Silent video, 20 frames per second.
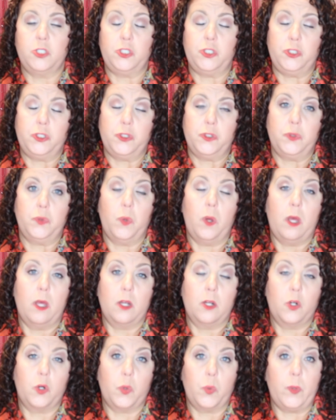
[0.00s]
to
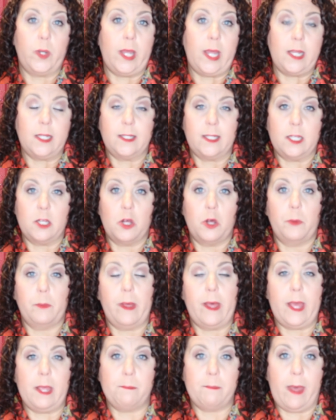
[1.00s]
create
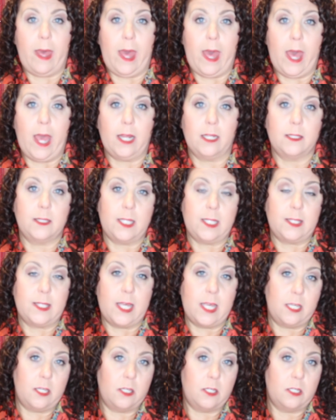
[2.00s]
them a bag that
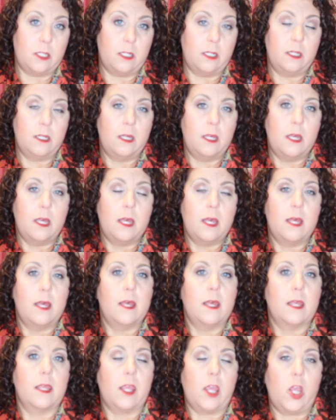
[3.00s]
they could
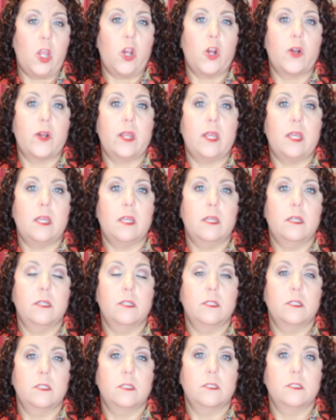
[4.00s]
carry
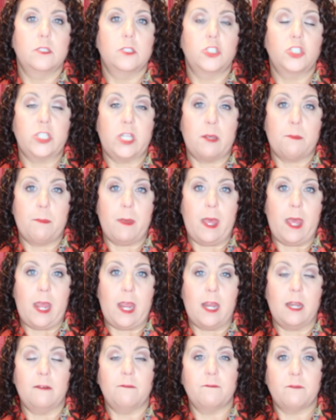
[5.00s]

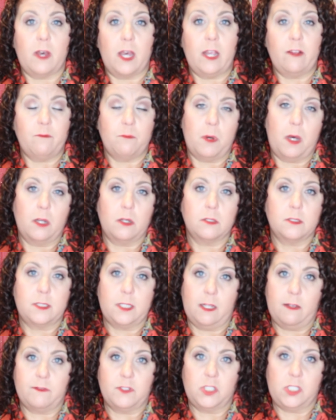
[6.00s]
champagne, five
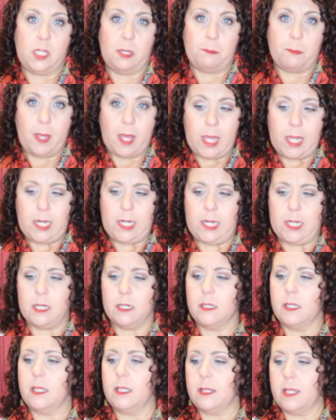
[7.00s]
bottles of champagne
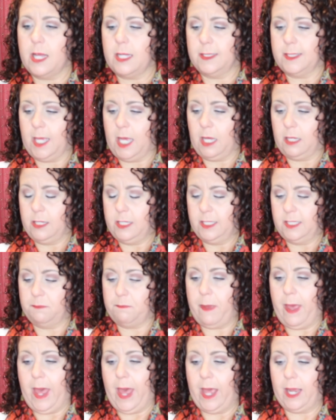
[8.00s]
in. And that's how this
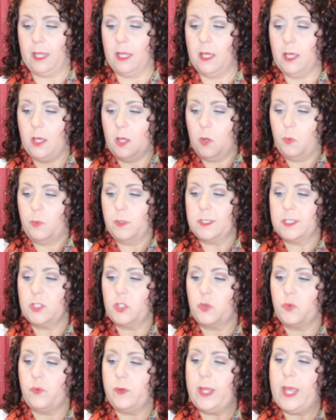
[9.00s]
bag was
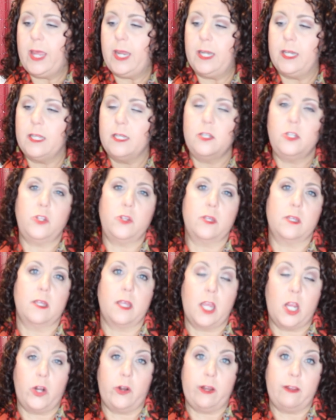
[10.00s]
created. You
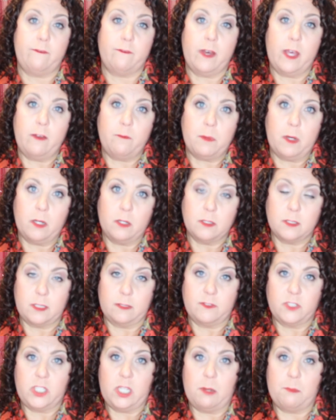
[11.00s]
can carry five
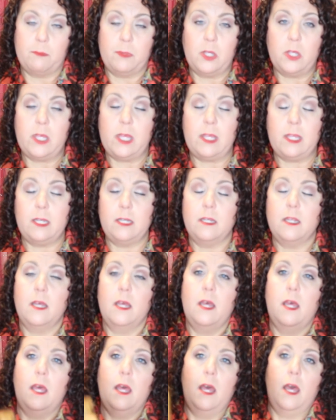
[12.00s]
bottles of champagne,
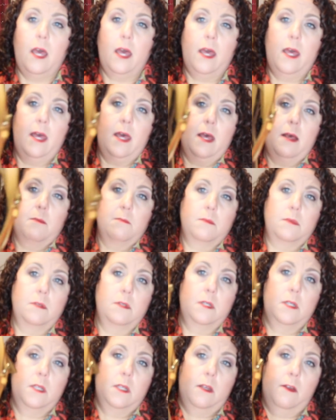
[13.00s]
um,
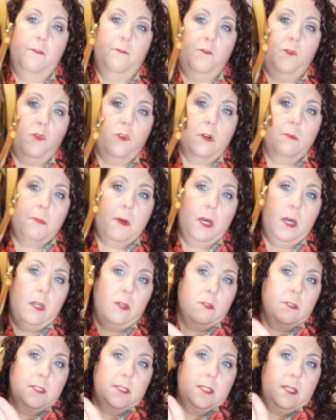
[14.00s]
four
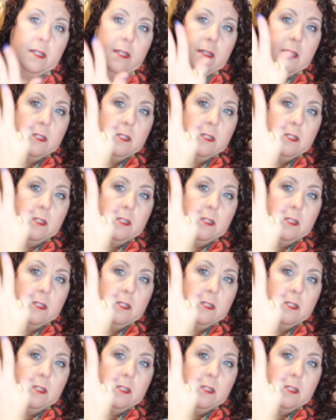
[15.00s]
bottles